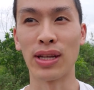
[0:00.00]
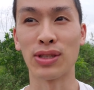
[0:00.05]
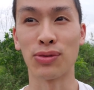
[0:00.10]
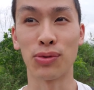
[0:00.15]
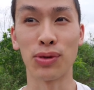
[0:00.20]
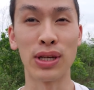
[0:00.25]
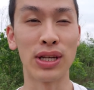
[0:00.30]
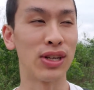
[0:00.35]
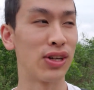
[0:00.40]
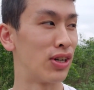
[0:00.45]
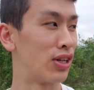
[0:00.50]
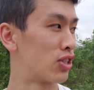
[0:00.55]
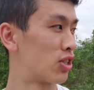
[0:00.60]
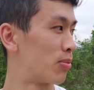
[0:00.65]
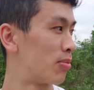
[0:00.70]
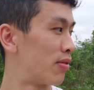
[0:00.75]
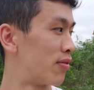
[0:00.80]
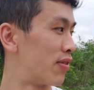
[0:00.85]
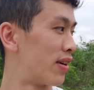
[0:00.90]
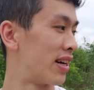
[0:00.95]
it's really good in
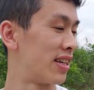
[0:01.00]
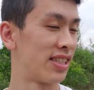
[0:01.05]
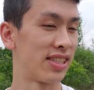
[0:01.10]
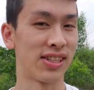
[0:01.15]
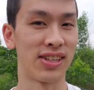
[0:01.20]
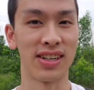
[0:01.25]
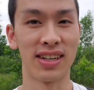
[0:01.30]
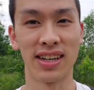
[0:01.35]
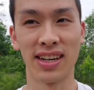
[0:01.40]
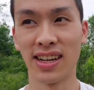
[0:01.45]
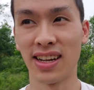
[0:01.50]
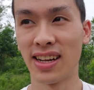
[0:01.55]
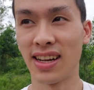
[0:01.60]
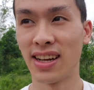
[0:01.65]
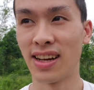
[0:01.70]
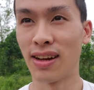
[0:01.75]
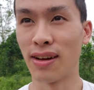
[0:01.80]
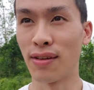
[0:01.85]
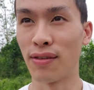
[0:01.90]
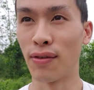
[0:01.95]
TripAdvisor.
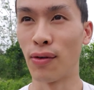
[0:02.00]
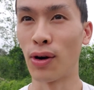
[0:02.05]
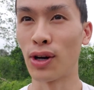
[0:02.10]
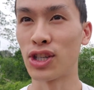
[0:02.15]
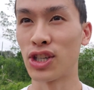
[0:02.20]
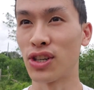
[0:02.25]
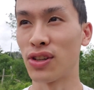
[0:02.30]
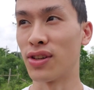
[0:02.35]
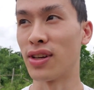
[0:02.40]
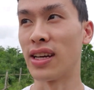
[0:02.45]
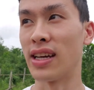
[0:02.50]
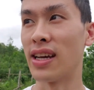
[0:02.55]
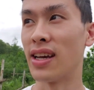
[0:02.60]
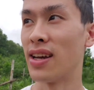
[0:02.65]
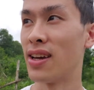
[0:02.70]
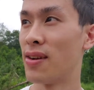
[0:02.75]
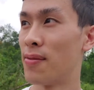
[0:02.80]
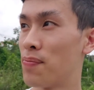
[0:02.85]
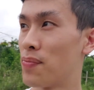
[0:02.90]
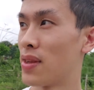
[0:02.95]
Fortunately,
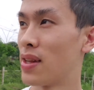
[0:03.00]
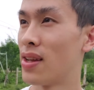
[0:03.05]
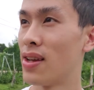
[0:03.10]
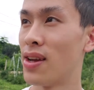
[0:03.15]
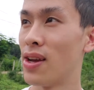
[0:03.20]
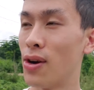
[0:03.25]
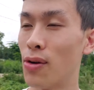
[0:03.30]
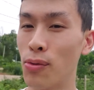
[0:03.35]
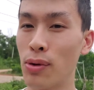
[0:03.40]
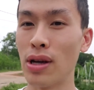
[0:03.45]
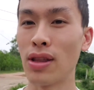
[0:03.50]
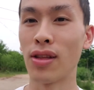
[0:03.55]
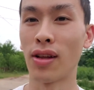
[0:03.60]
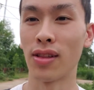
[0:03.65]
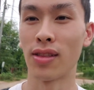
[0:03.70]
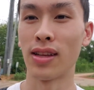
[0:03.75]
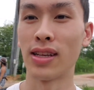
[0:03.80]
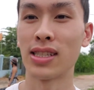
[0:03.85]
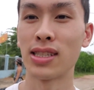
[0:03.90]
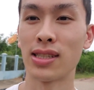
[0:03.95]
we
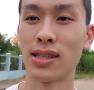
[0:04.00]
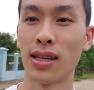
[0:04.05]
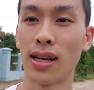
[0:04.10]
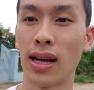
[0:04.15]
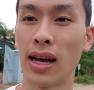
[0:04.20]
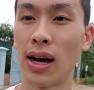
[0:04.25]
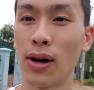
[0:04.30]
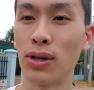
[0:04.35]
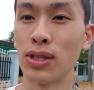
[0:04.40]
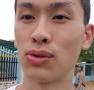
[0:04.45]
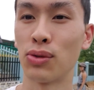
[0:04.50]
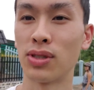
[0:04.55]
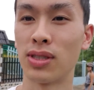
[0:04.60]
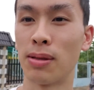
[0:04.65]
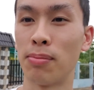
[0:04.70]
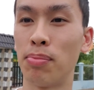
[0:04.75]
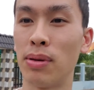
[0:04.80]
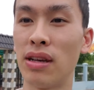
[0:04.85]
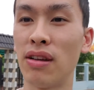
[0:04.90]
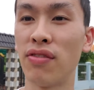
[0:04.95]
thought this house was the
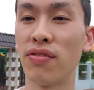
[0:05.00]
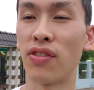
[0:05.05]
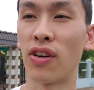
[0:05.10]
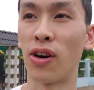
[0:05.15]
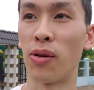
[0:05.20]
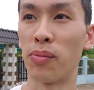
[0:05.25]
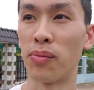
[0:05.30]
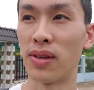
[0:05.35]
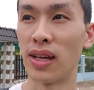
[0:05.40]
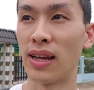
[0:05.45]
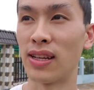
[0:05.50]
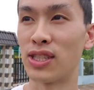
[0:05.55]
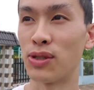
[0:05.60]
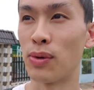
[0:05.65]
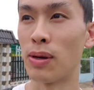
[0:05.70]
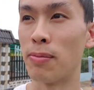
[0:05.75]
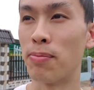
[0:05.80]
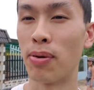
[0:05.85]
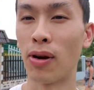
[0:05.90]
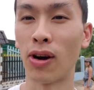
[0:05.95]
bee farm, and so
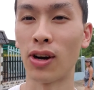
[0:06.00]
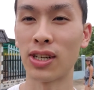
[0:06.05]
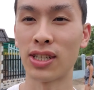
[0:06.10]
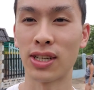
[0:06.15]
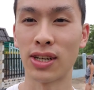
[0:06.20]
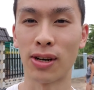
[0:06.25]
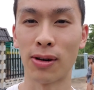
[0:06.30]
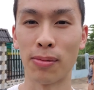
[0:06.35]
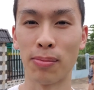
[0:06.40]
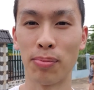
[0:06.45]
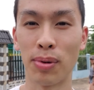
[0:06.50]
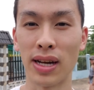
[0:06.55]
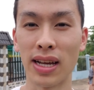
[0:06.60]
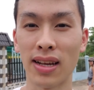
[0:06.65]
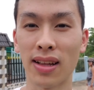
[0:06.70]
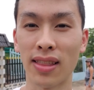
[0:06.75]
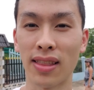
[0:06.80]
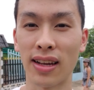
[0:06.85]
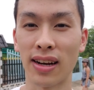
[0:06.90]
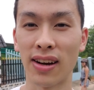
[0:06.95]
we parked our
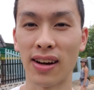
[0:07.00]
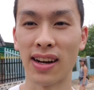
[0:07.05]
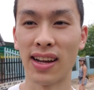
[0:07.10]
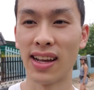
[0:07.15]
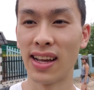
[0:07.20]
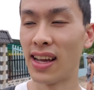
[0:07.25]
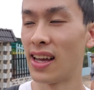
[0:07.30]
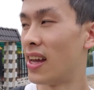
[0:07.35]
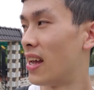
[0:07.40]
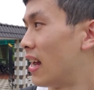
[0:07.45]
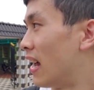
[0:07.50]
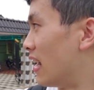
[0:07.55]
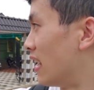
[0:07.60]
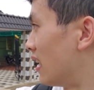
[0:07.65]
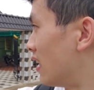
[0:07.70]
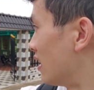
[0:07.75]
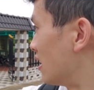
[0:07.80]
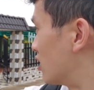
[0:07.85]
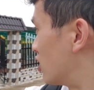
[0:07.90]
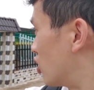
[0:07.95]
bike there. And
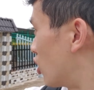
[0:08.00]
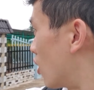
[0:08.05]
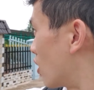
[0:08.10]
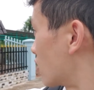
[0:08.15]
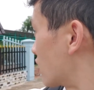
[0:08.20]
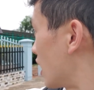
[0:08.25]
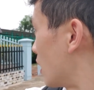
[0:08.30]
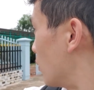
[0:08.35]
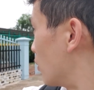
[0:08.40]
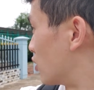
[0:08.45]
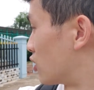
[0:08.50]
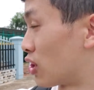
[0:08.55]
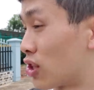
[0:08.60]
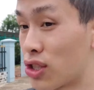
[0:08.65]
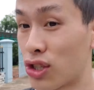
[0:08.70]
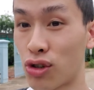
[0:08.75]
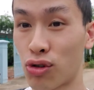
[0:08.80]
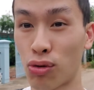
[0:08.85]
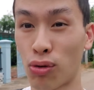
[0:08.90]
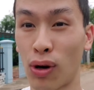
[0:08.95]
then these dogs came out
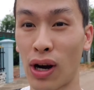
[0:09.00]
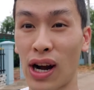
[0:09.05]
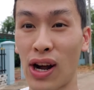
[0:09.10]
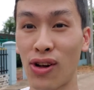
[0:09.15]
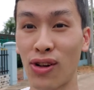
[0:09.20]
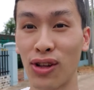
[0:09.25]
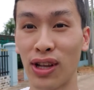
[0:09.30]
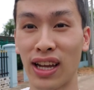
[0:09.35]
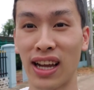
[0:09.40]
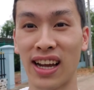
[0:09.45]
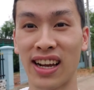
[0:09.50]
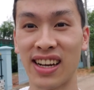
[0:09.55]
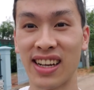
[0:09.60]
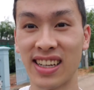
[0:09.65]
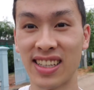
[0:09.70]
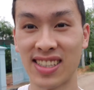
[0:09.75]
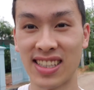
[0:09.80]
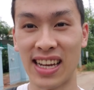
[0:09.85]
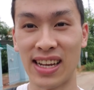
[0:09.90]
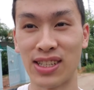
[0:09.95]
just growling at
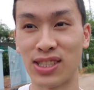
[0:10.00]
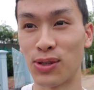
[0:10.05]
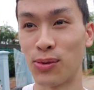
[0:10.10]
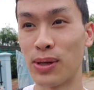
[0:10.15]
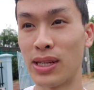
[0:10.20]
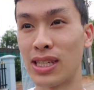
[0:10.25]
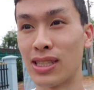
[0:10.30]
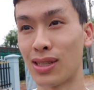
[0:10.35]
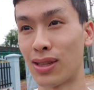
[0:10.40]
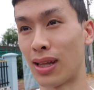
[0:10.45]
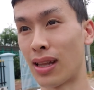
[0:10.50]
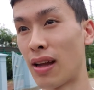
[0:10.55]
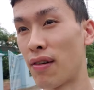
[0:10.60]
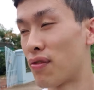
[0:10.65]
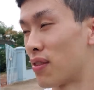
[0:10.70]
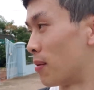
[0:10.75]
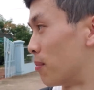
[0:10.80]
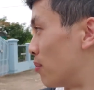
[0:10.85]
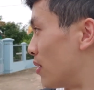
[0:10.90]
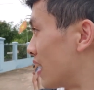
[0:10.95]
us, and so we just
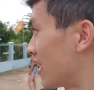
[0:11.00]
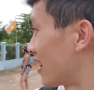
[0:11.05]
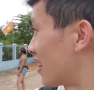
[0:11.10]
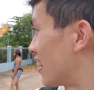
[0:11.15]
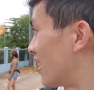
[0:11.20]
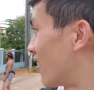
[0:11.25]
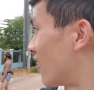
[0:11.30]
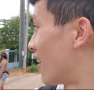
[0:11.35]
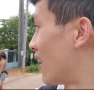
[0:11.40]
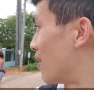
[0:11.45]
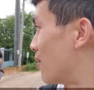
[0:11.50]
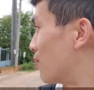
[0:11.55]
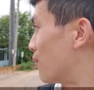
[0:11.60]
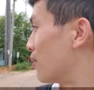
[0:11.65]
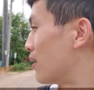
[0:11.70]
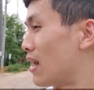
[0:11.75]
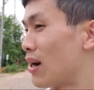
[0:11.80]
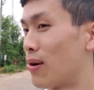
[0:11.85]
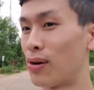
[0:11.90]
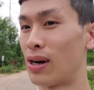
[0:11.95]
left the bike there, and
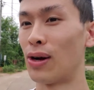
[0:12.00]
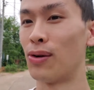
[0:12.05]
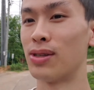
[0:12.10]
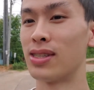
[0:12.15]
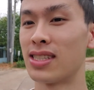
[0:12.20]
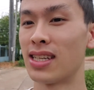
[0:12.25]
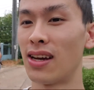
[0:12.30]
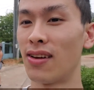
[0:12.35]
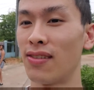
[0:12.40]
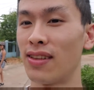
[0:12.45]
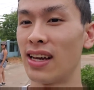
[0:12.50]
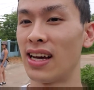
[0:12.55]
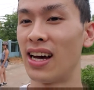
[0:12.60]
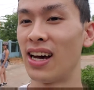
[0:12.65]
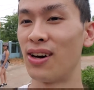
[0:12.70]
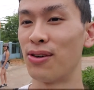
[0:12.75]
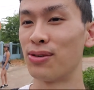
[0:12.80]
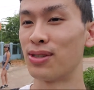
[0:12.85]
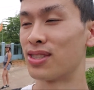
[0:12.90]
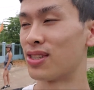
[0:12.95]
now we're outside of the
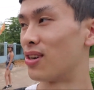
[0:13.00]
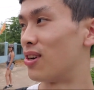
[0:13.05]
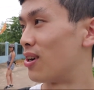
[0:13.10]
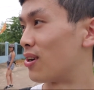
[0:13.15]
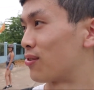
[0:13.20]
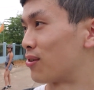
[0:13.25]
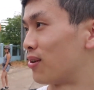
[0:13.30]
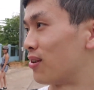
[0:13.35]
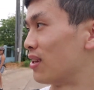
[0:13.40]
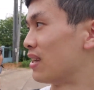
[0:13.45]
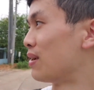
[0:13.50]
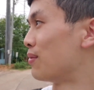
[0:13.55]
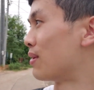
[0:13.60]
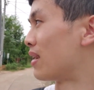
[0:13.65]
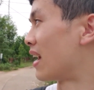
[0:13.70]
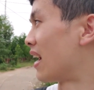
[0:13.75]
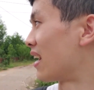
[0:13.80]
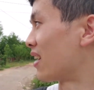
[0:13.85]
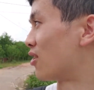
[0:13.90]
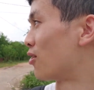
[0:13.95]
house awkwardly. We
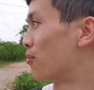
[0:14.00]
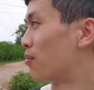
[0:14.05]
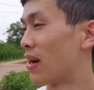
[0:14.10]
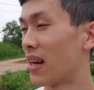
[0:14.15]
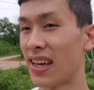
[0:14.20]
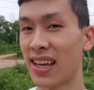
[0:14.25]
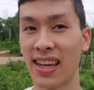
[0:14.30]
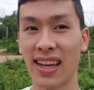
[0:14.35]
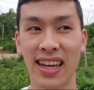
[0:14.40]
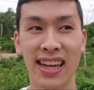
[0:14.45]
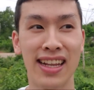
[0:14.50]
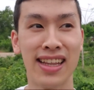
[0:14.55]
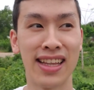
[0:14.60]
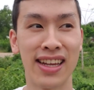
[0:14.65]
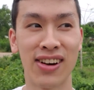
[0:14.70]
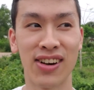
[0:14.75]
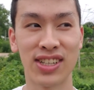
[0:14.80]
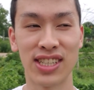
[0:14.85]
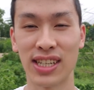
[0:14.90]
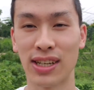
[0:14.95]
can't go back in
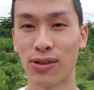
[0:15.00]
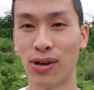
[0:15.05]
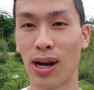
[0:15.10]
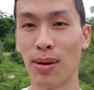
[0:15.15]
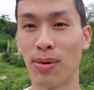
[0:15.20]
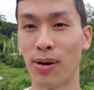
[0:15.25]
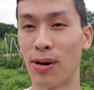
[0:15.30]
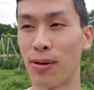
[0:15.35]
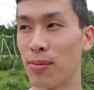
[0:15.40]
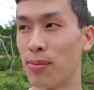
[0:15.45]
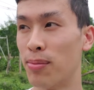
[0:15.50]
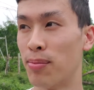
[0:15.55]
there to grab our